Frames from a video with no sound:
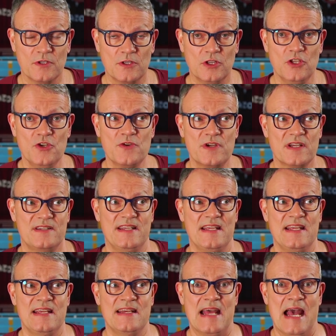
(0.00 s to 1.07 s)
Luca
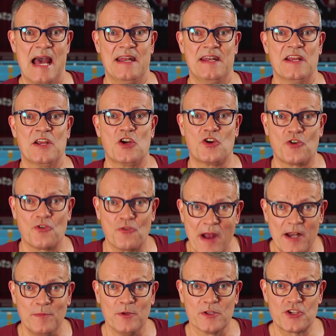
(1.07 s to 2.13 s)
Dean had an
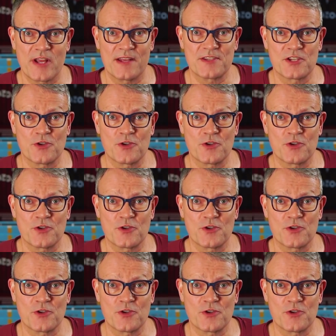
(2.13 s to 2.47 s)
incredible chance